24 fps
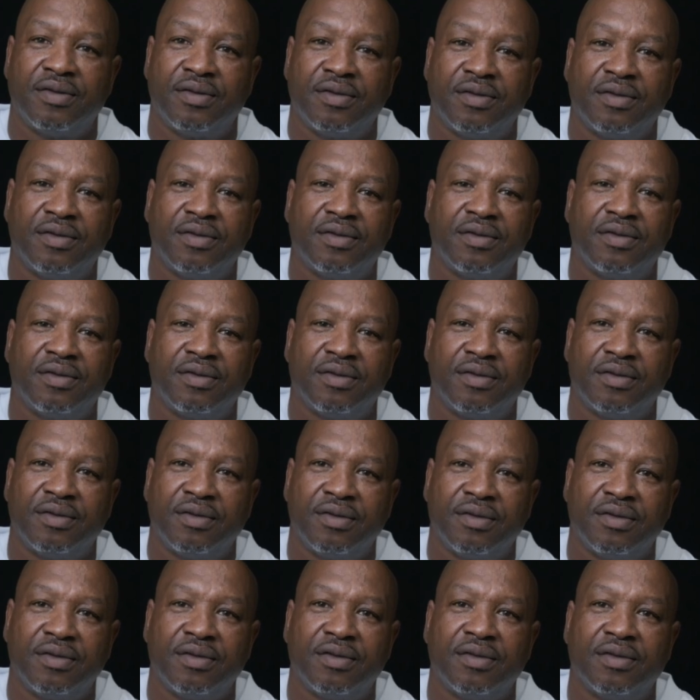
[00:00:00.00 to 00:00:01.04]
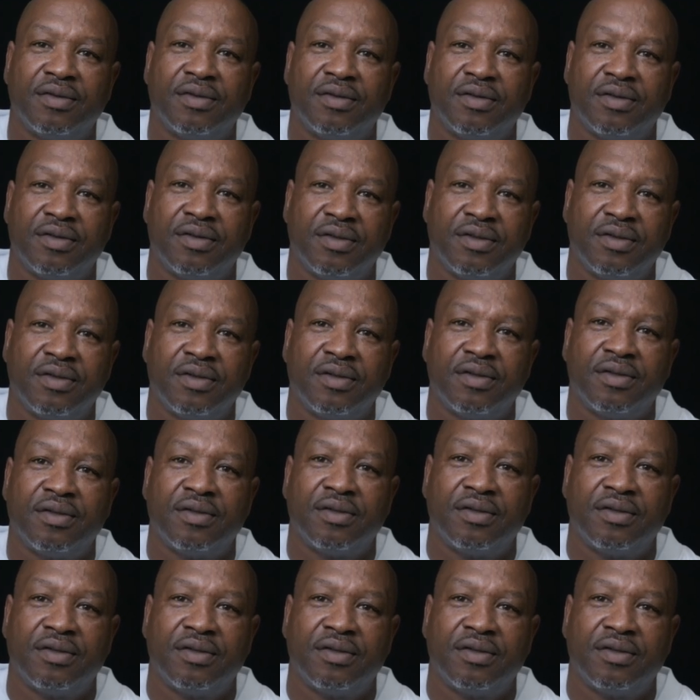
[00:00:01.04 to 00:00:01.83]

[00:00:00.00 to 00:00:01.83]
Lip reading: Nobody speaks.